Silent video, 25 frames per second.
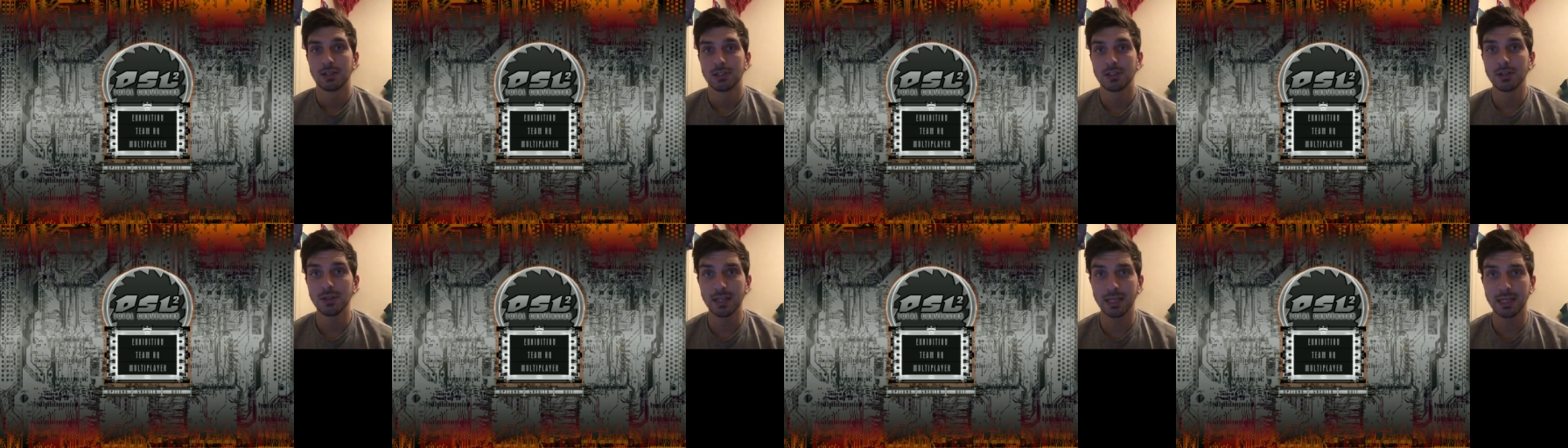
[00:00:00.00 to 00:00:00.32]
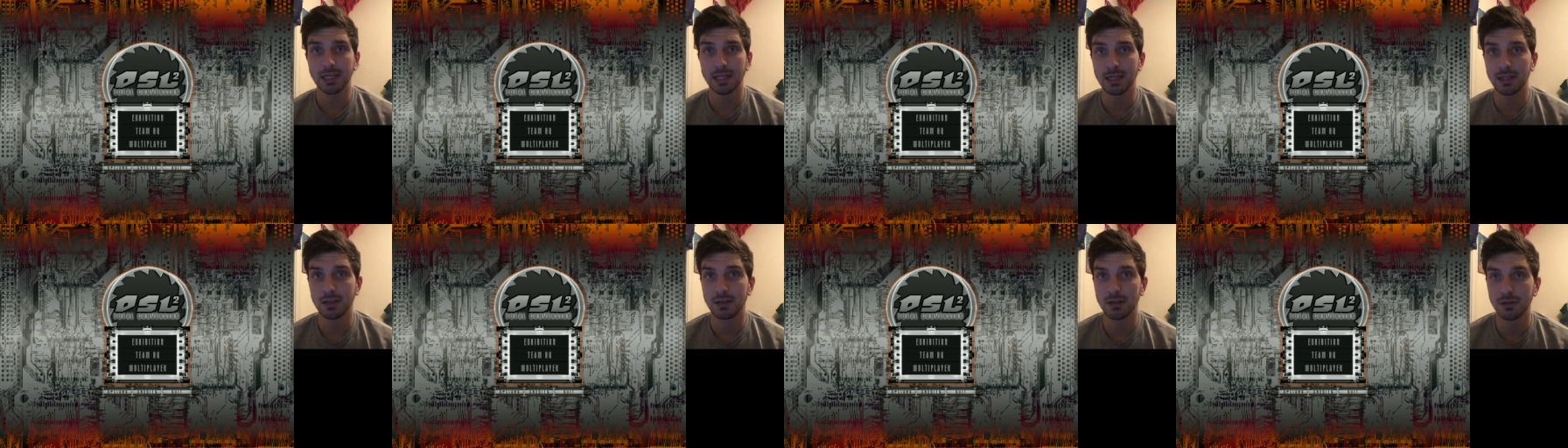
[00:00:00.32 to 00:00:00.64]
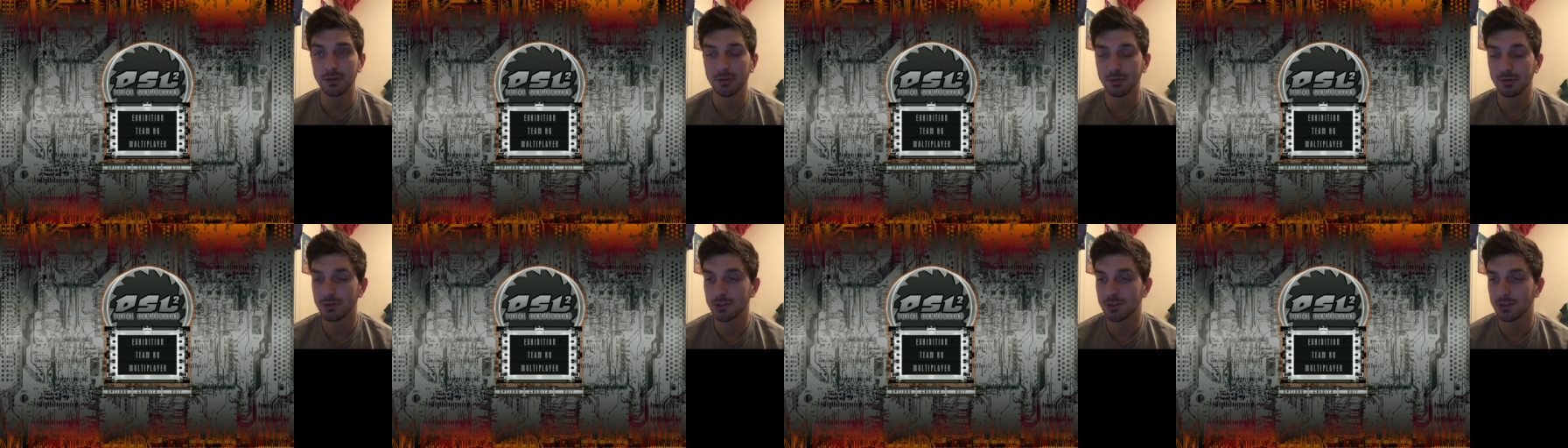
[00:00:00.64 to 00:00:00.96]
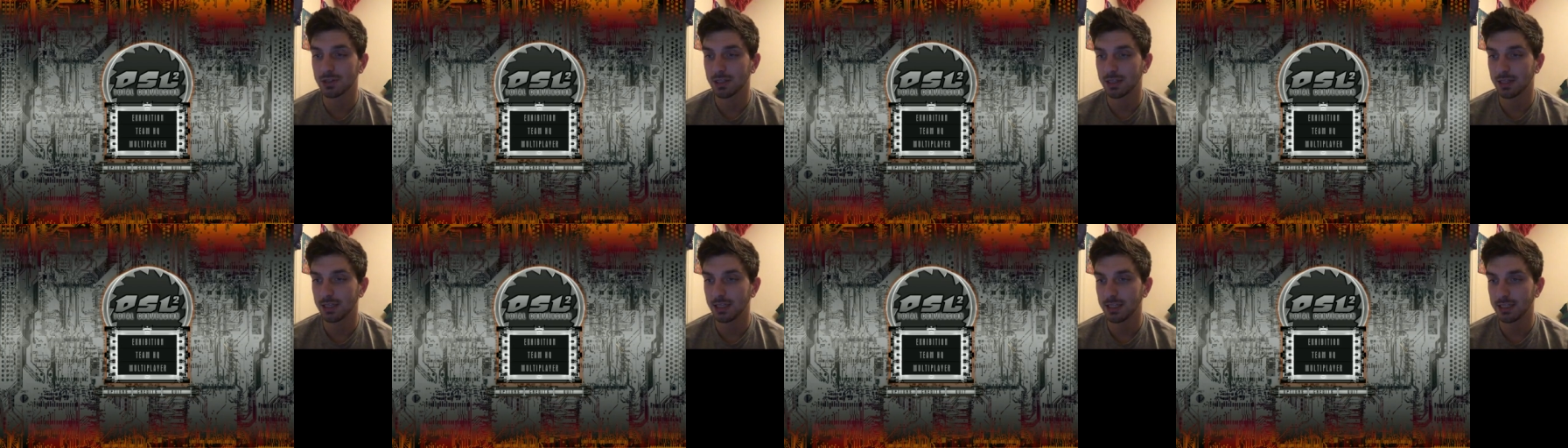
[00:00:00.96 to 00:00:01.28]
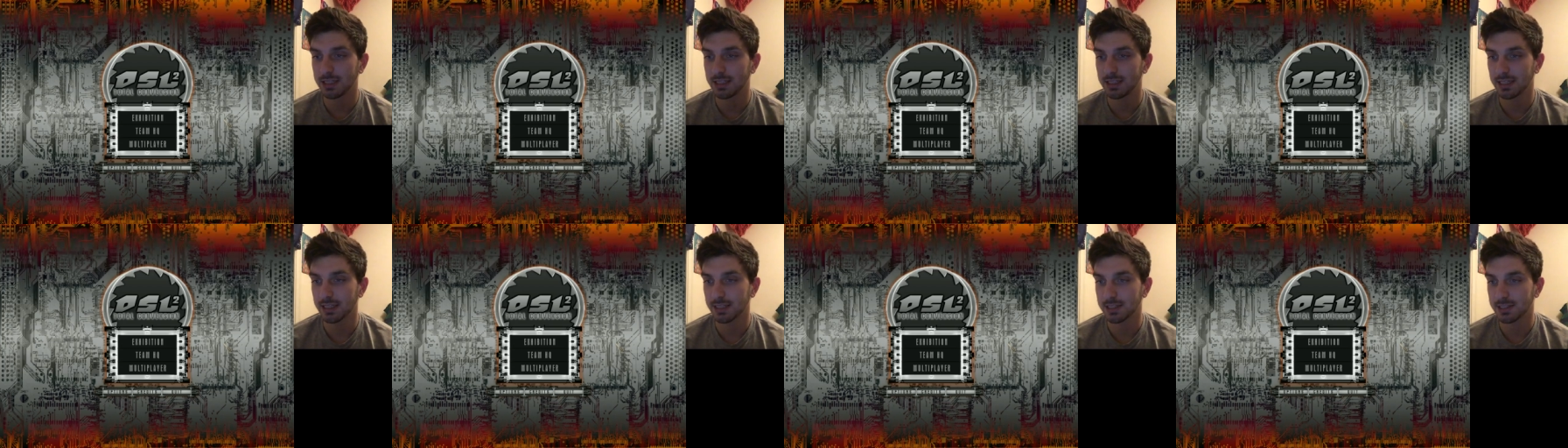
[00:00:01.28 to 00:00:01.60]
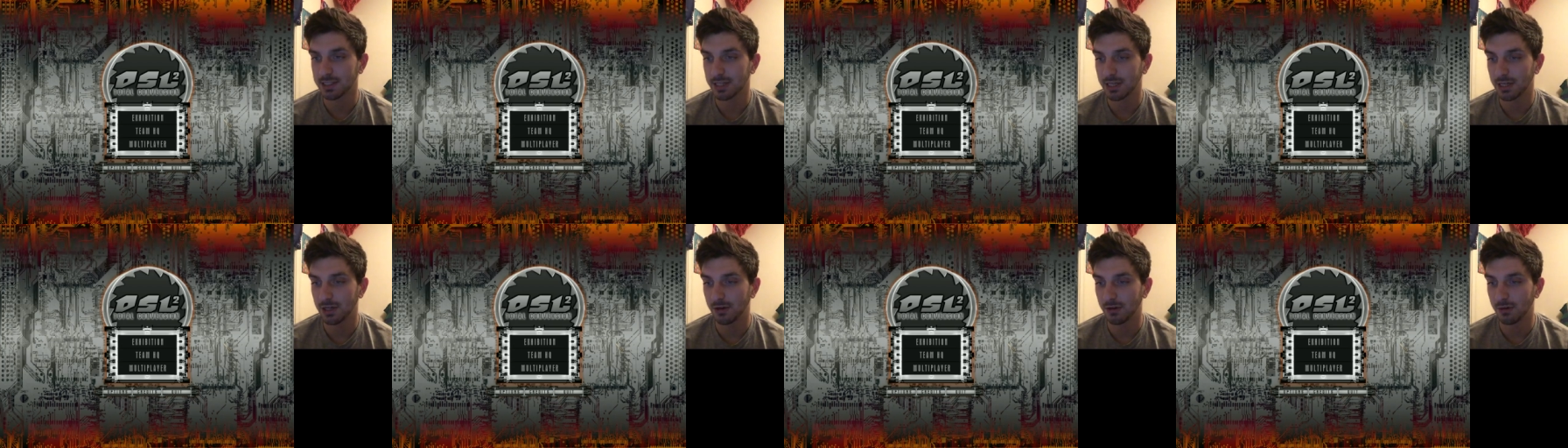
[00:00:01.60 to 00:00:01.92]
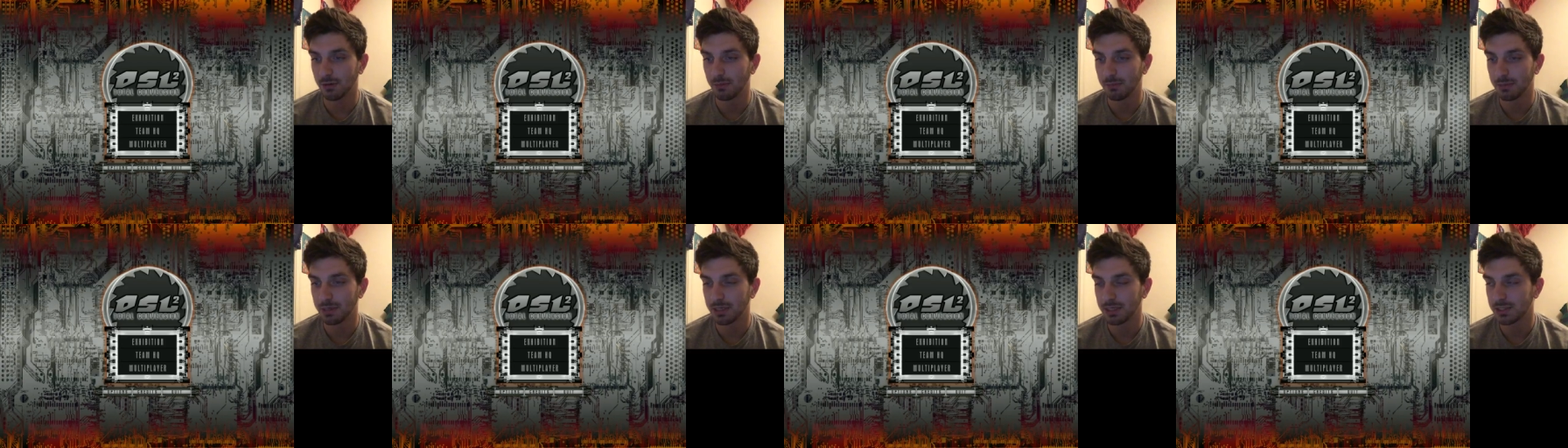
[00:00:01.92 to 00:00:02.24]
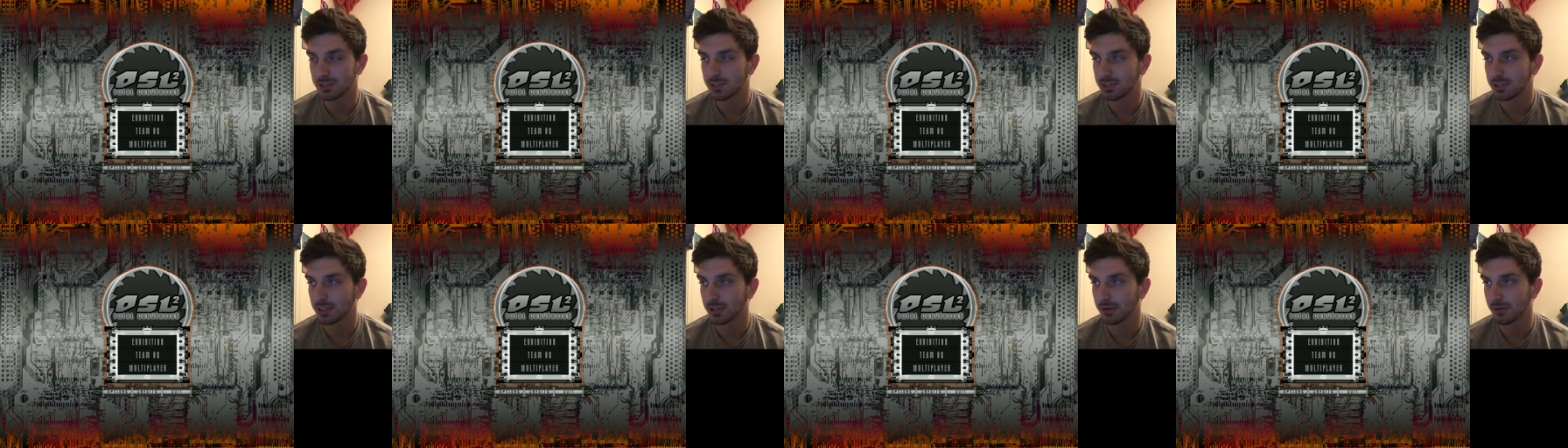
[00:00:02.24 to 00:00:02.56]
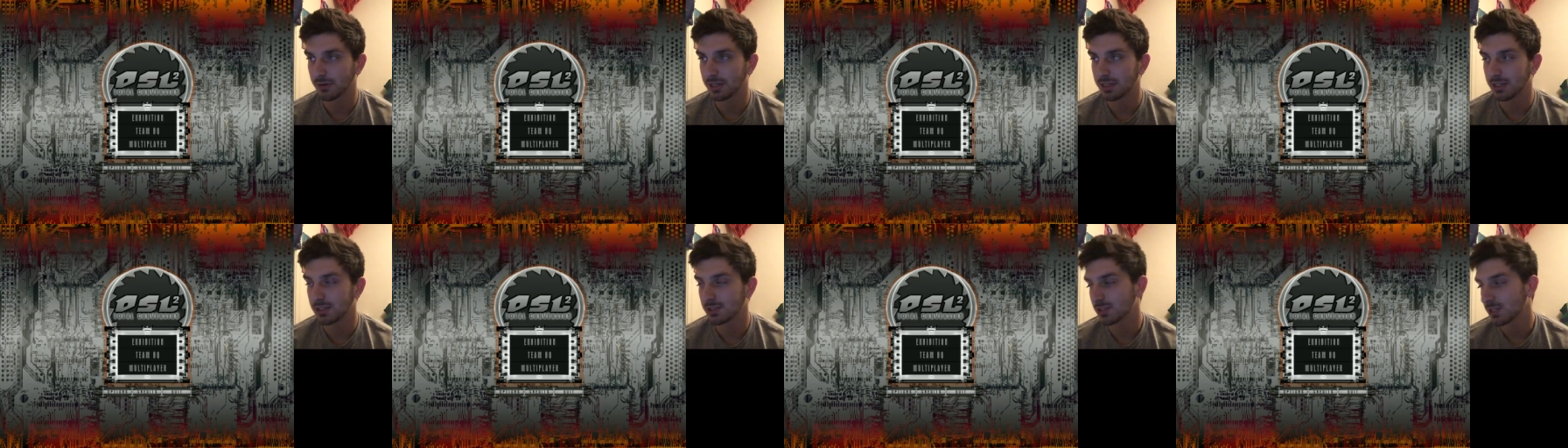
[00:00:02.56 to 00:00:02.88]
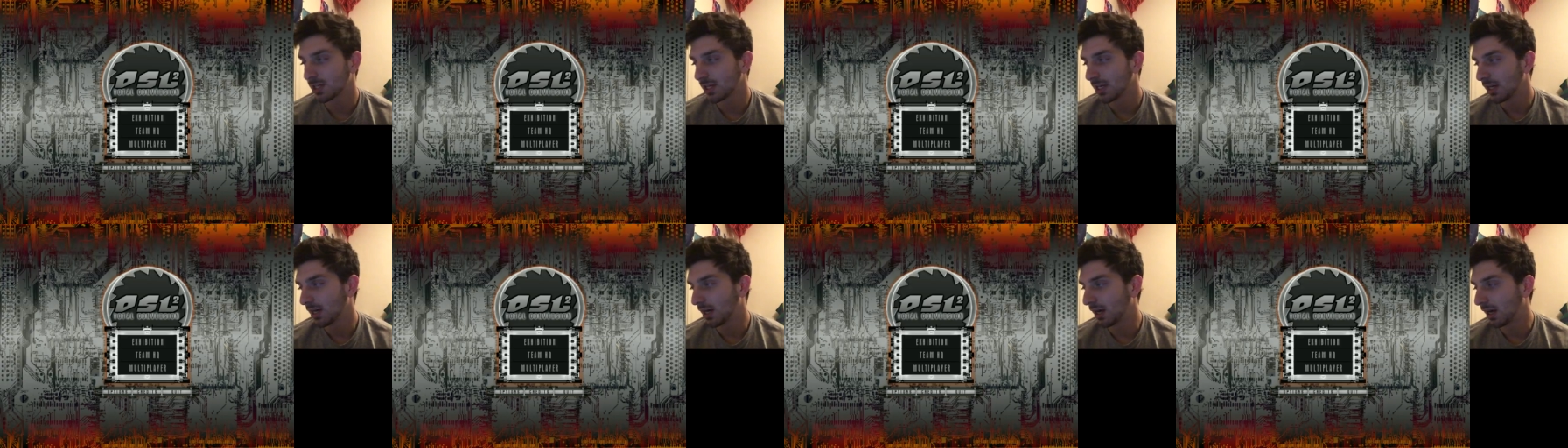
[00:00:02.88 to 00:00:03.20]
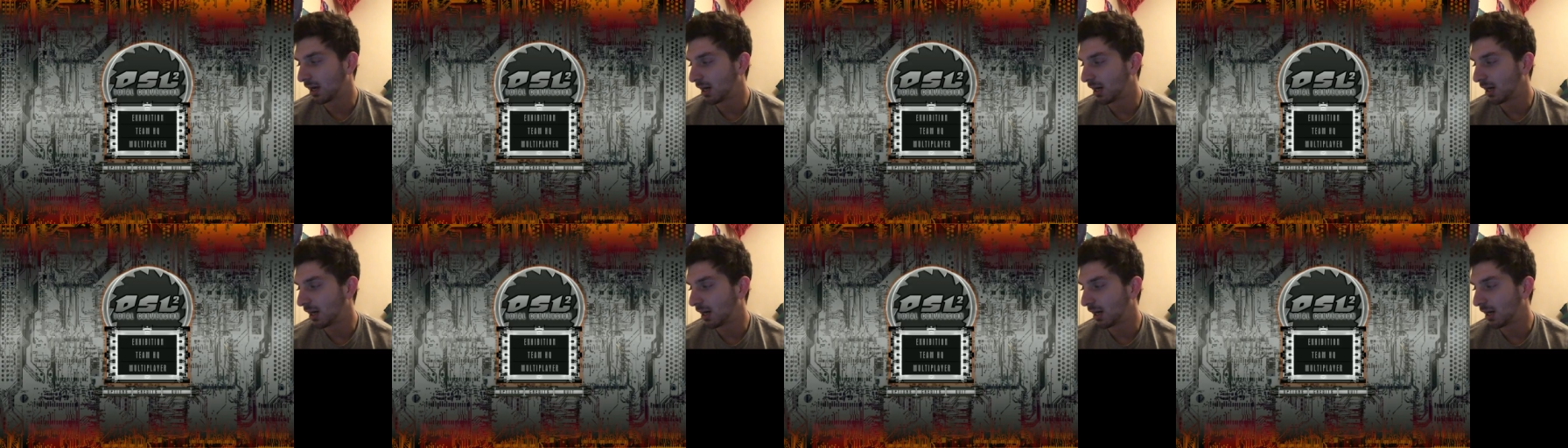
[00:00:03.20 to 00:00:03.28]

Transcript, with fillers: So that concludes the DSL mini series.